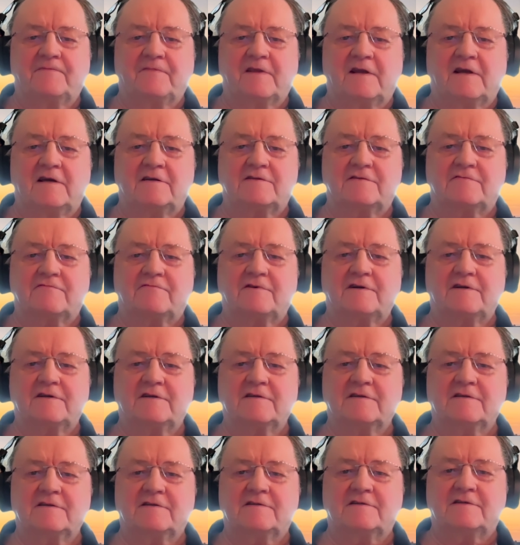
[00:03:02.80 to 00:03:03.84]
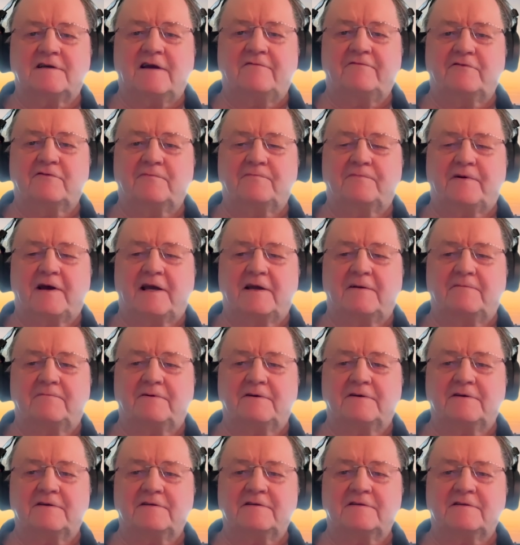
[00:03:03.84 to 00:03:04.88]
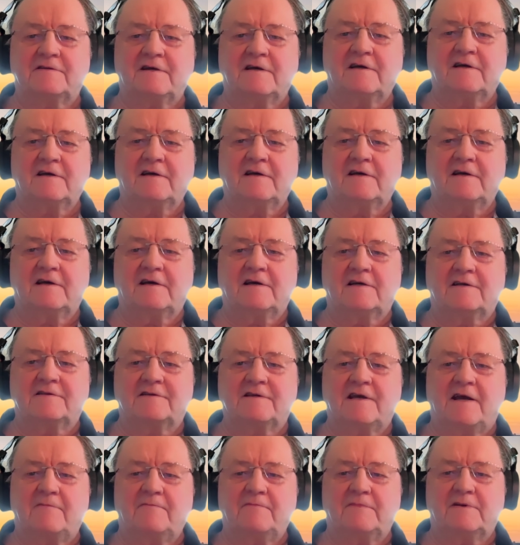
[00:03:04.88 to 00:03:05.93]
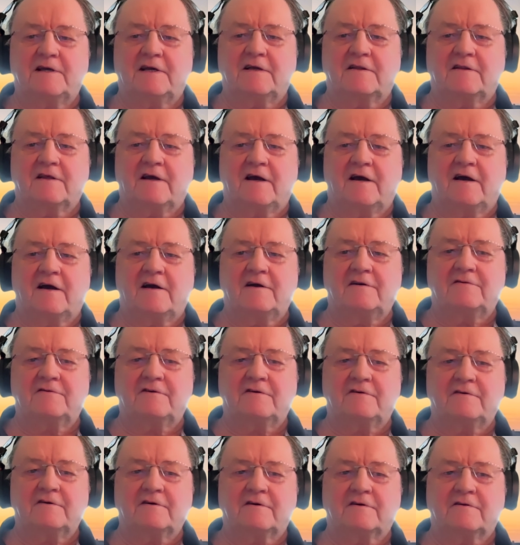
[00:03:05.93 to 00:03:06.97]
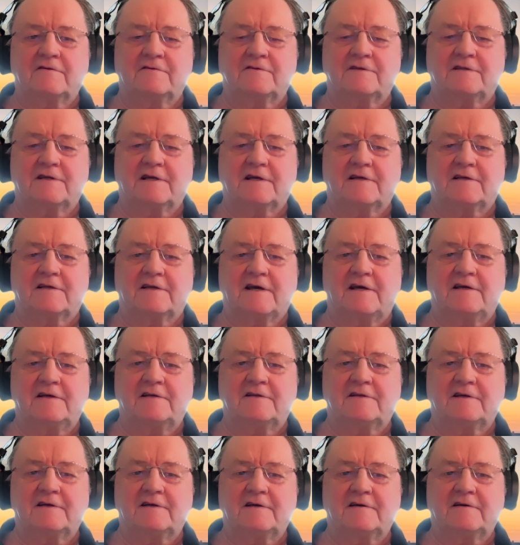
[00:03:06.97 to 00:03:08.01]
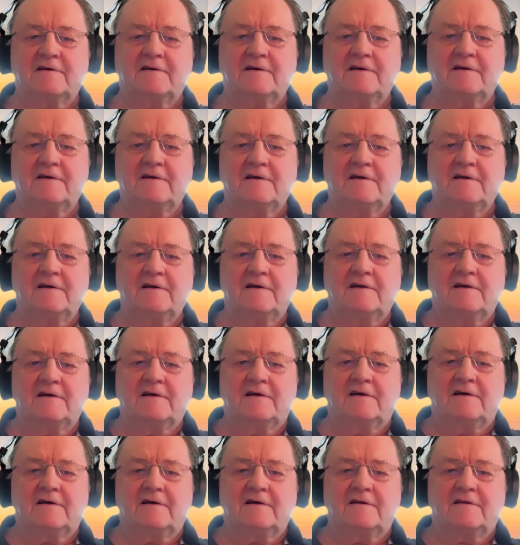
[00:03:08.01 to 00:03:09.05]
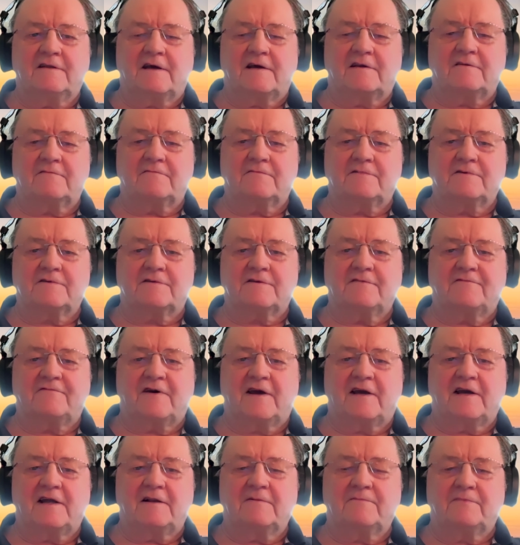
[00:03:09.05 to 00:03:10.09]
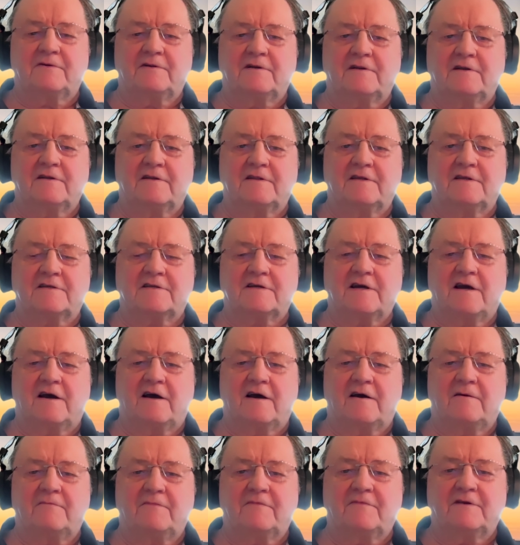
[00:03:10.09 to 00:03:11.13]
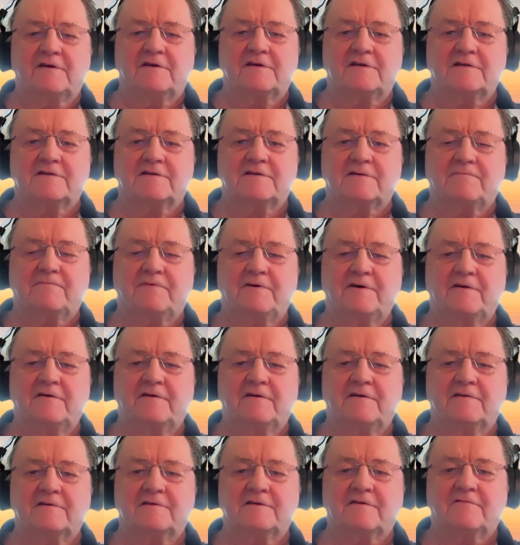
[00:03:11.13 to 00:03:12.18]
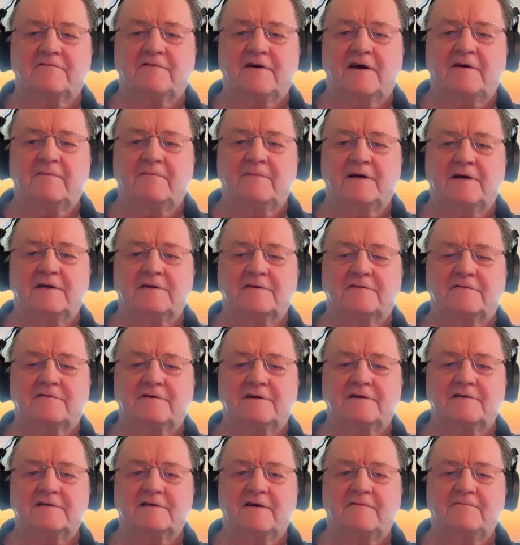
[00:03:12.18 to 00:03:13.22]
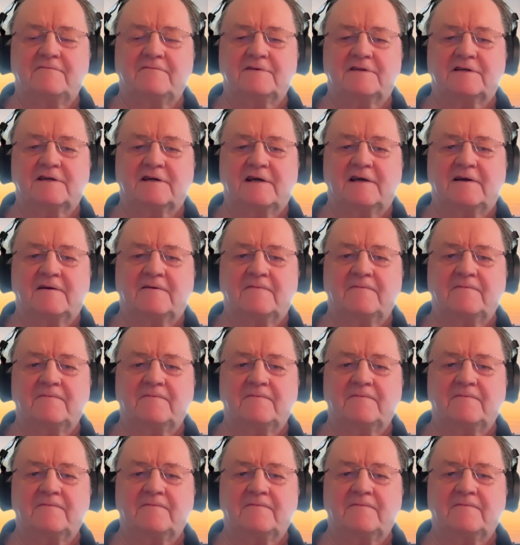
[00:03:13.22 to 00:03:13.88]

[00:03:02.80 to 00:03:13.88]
has written several papers examining the hydroacoustic data that was available at the time of the disappearance of MH370.